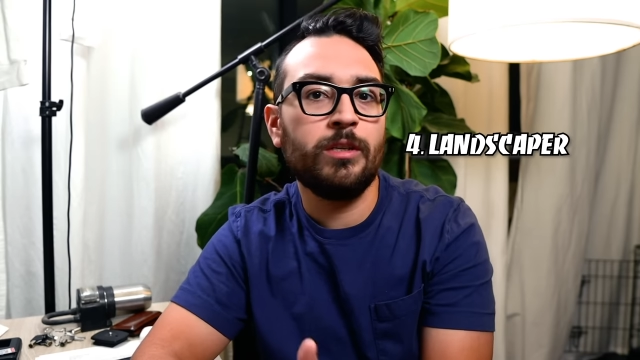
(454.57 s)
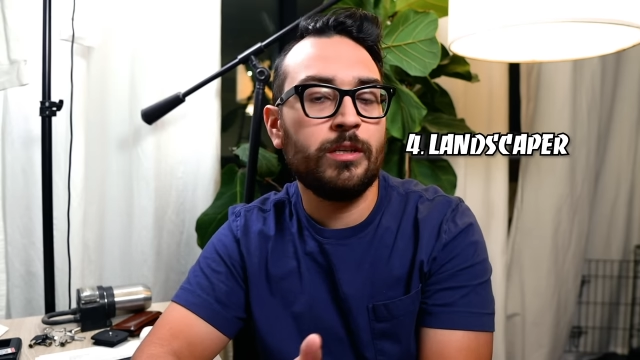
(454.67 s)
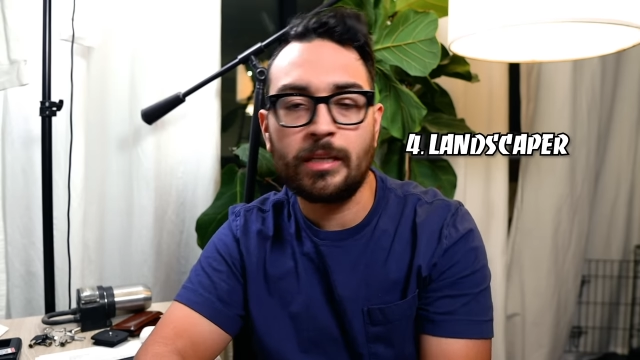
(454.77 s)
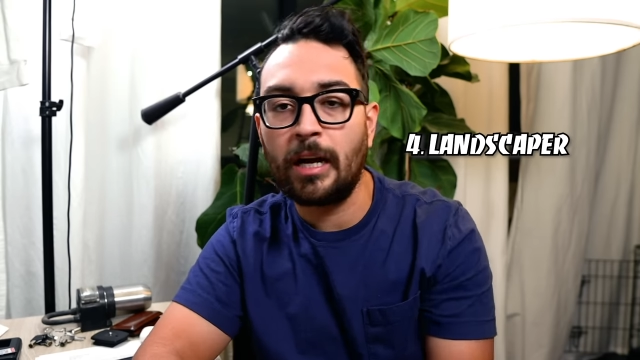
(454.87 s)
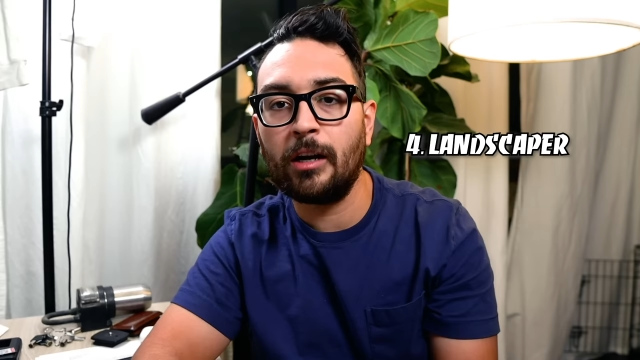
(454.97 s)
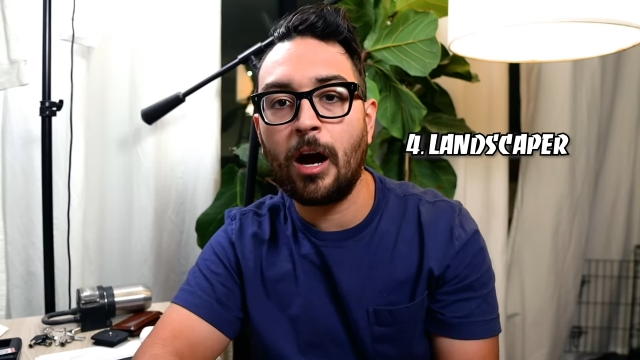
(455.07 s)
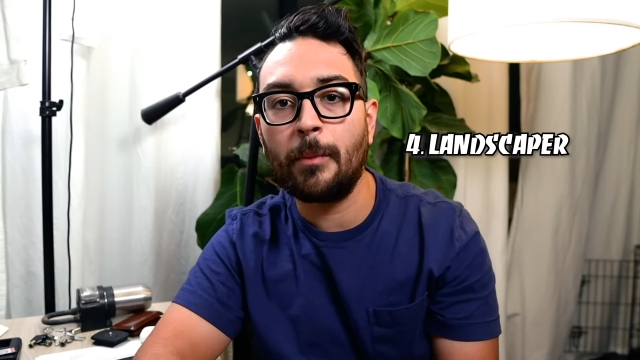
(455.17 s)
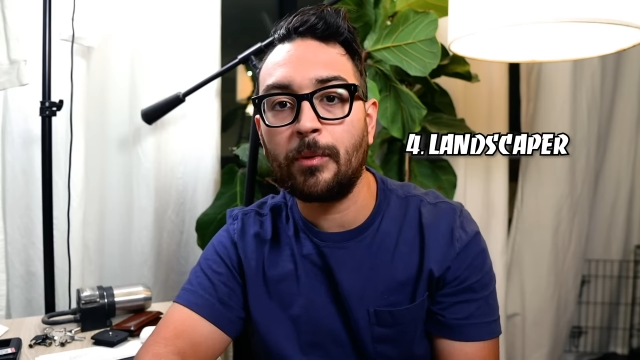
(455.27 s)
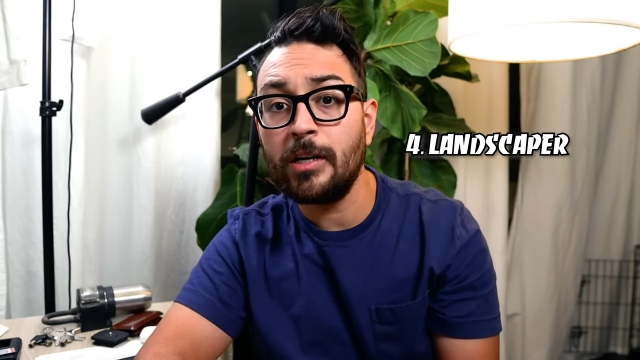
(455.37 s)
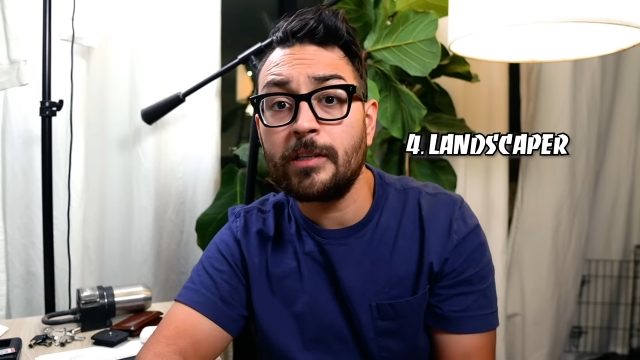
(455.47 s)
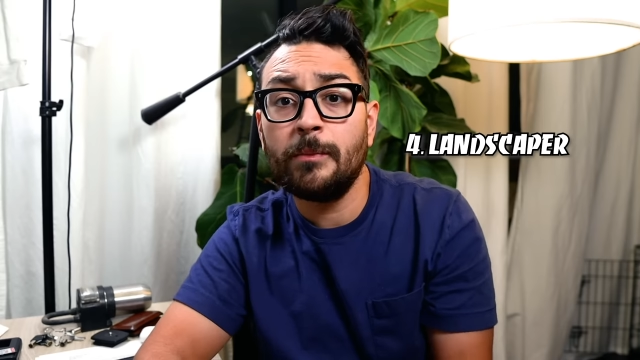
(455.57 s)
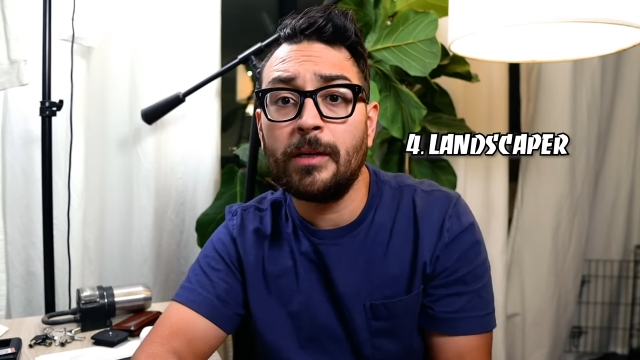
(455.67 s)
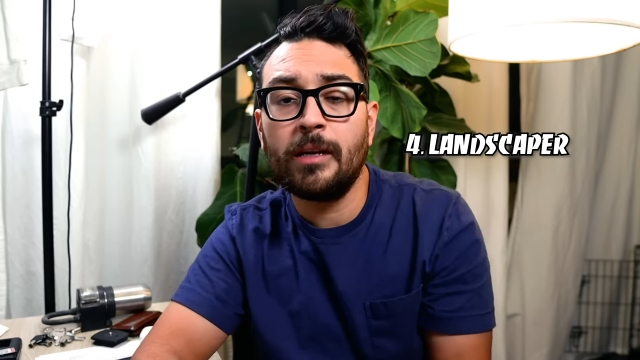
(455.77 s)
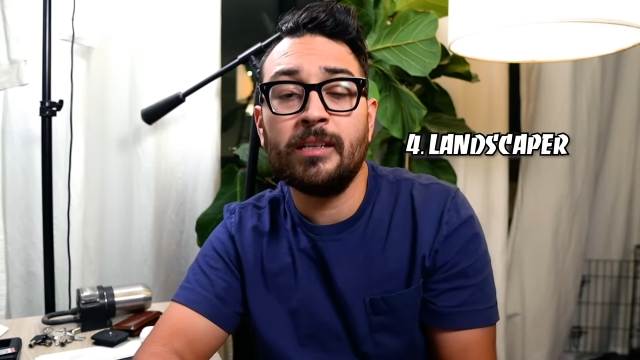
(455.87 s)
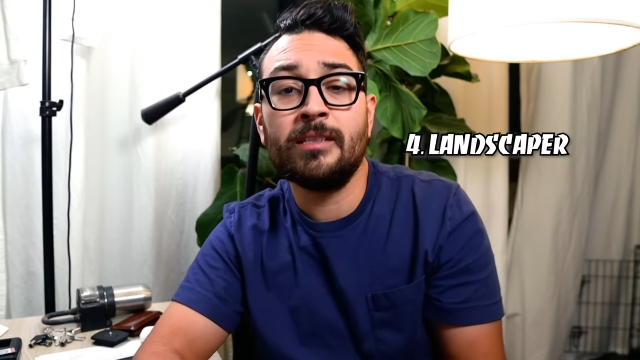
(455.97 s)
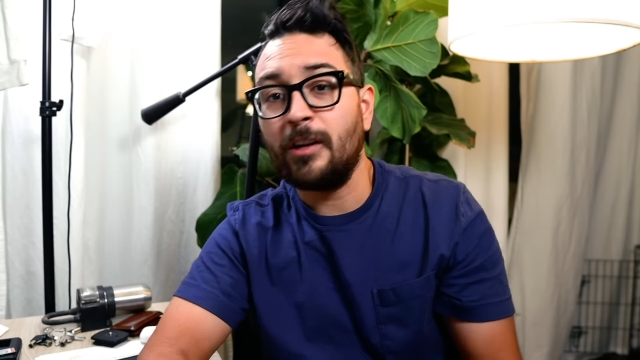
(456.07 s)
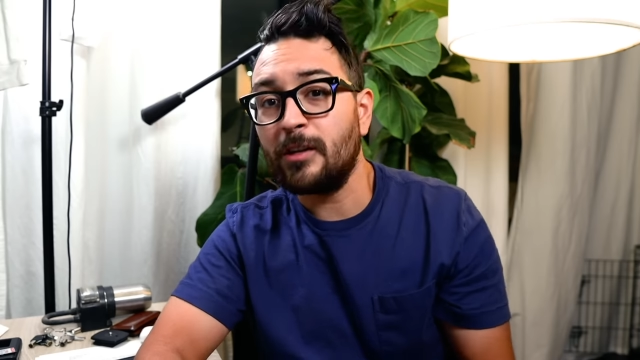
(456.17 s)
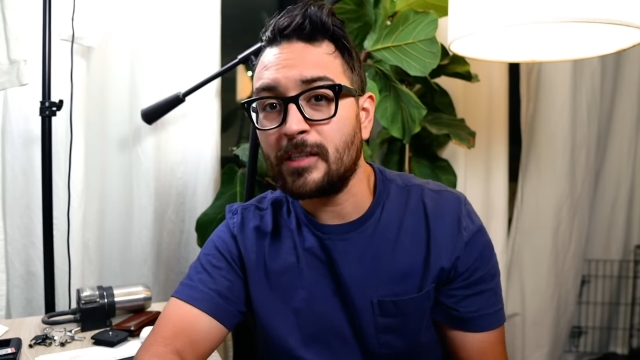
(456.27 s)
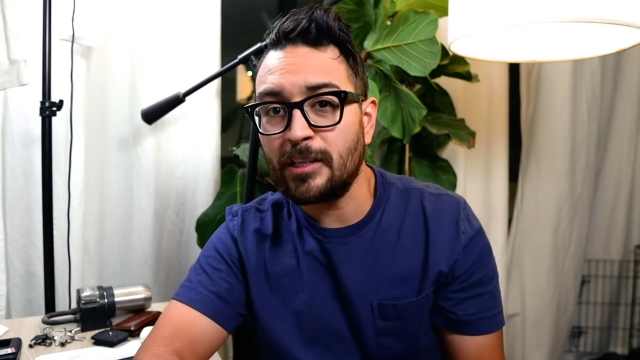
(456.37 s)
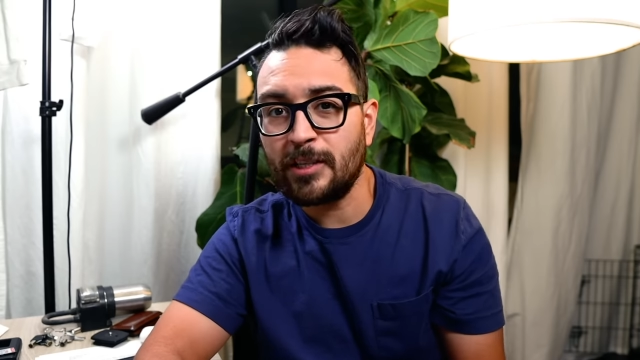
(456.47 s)
your entire operation because they're
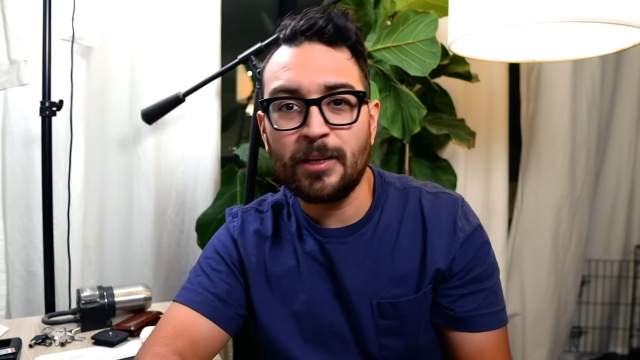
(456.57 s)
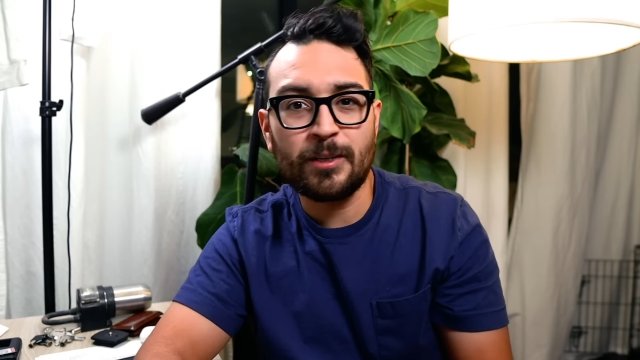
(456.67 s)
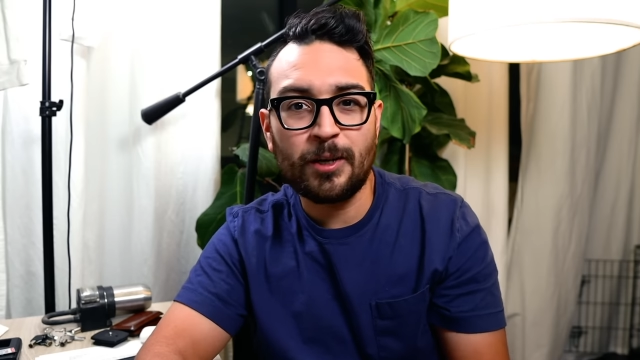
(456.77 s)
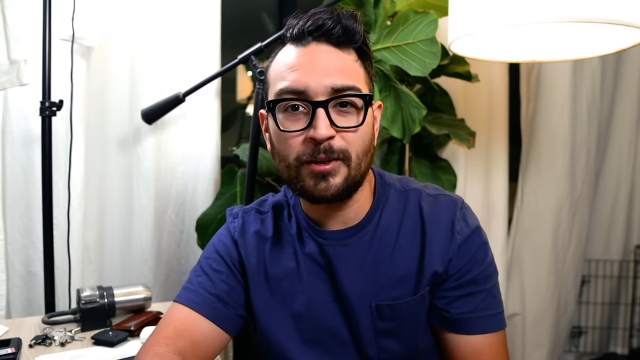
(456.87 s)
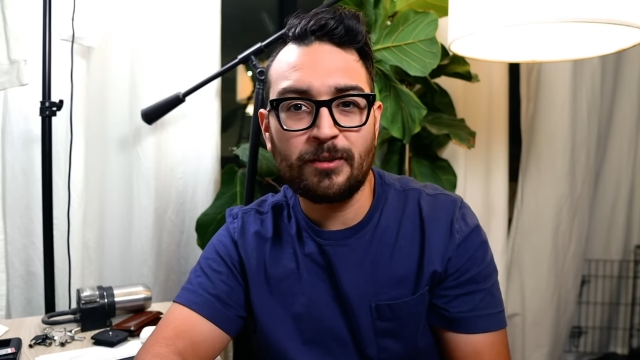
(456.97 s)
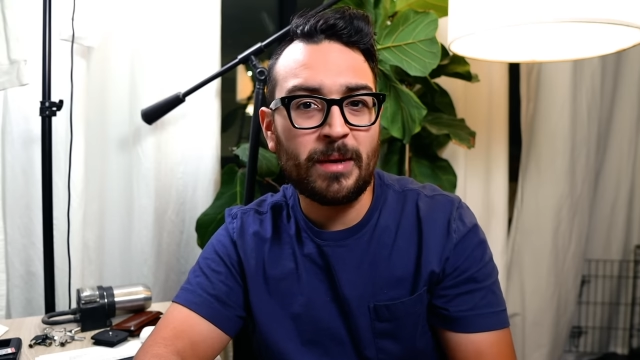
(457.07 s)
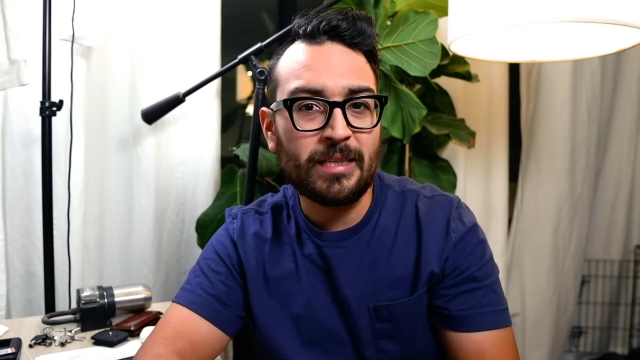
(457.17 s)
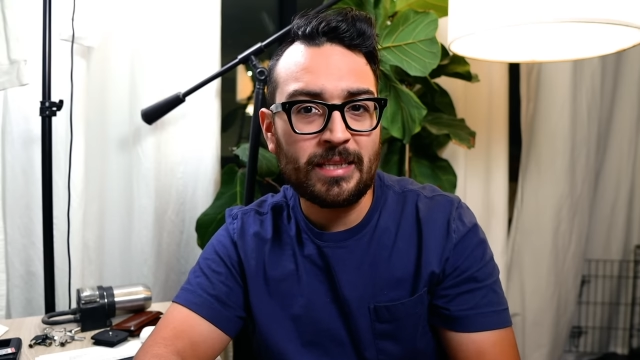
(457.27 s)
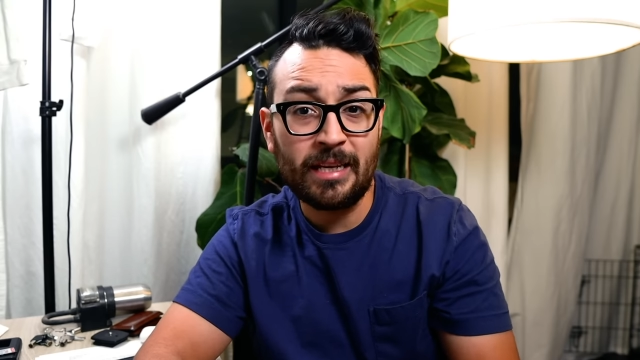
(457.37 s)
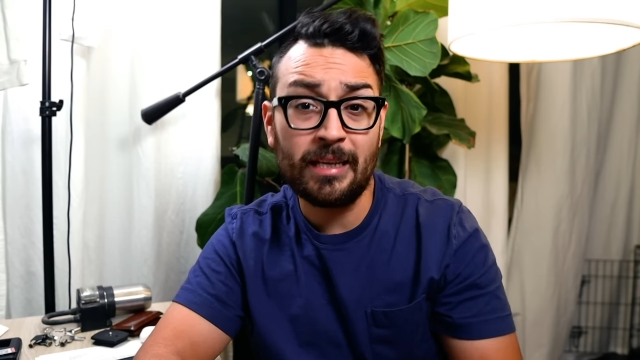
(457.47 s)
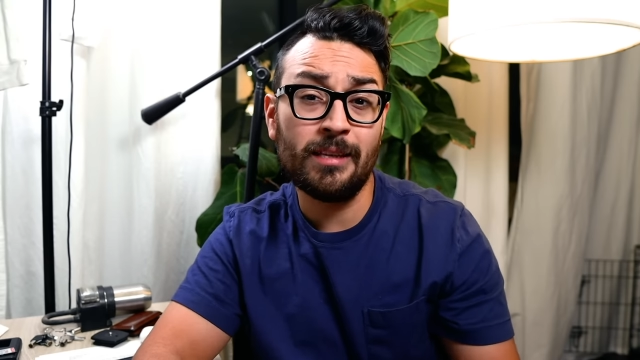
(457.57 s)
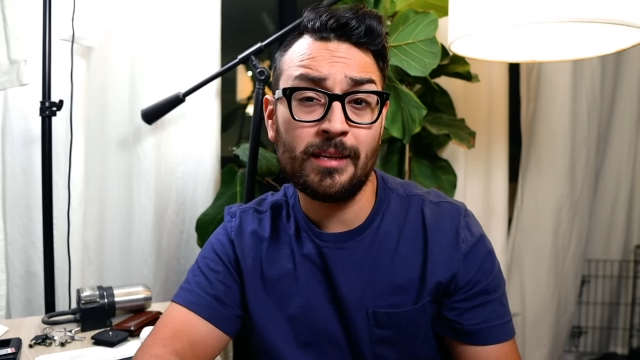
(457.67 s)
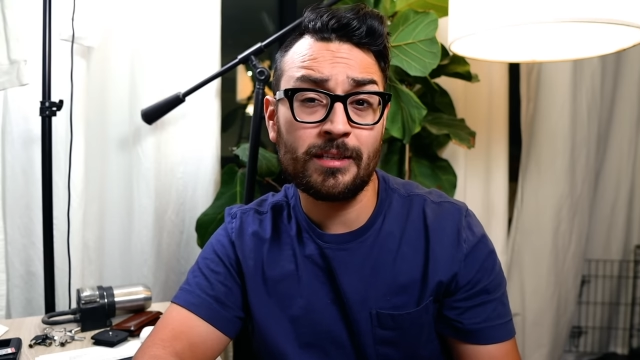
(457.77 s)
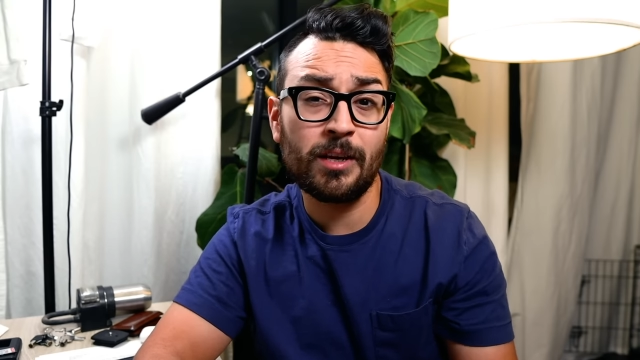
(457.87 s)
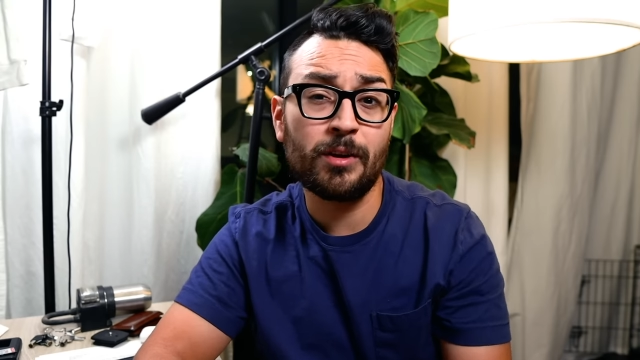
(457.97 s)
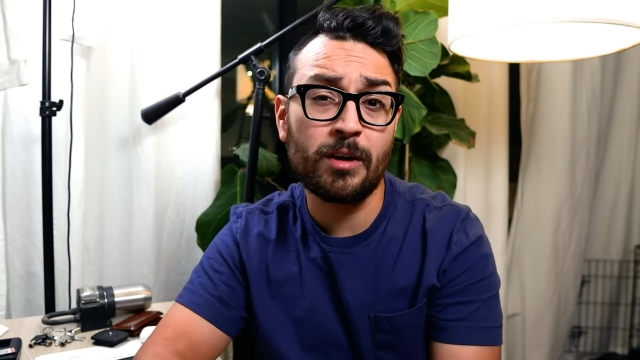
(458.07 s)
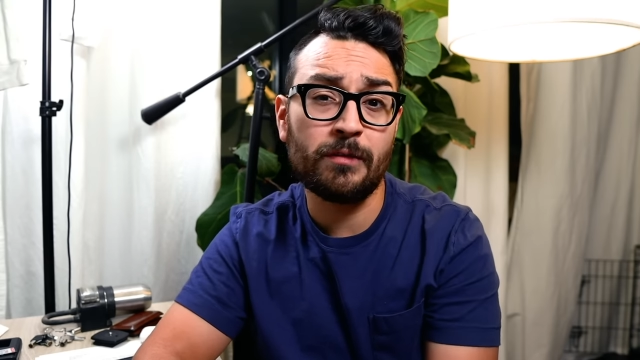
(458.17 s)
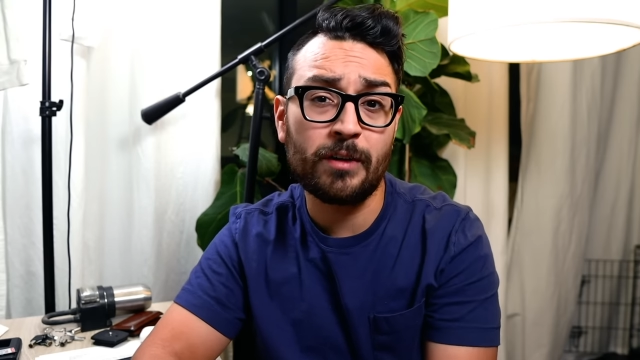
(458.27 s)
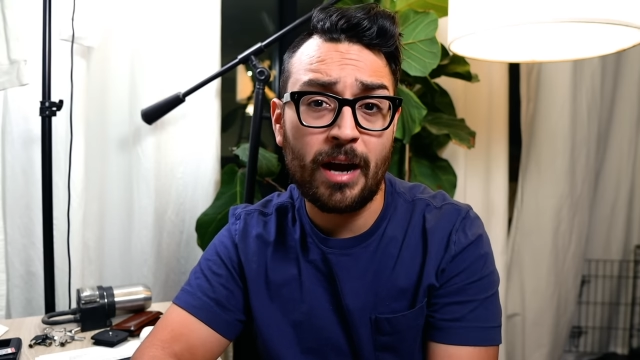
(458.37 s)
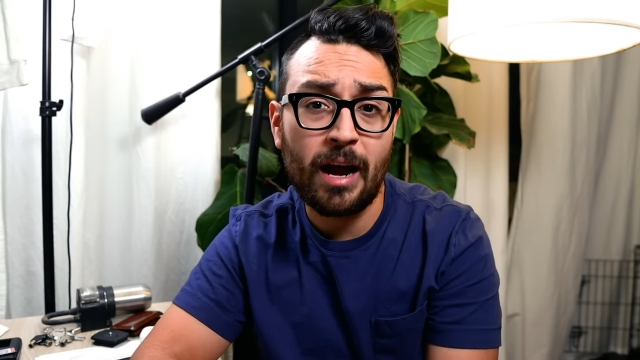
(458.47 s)
essentially in charge of maintaining the exterior
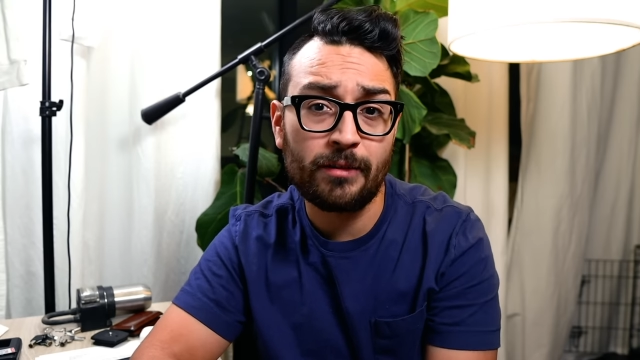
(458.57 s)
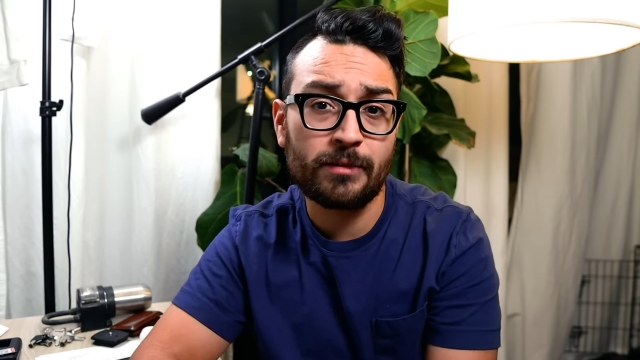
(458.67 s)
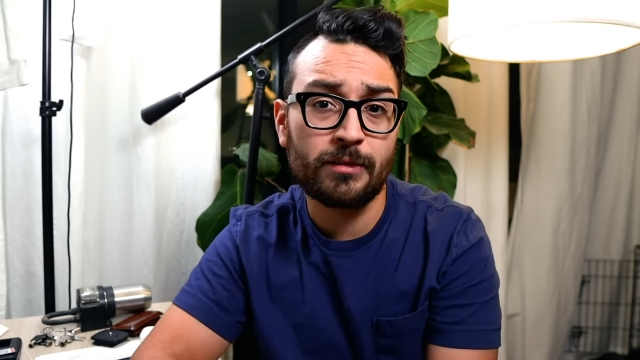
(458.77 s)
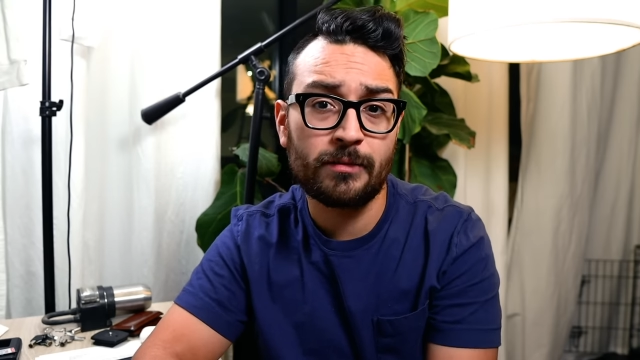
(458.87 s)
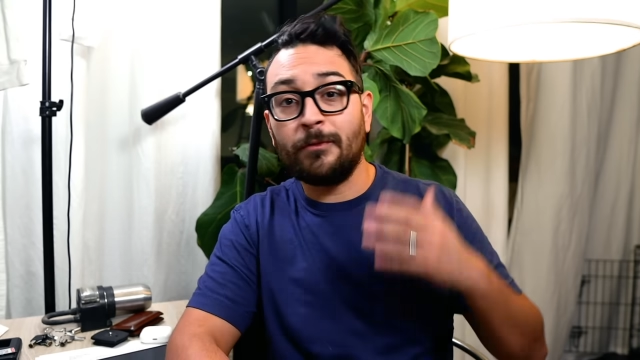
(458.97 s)
of your house.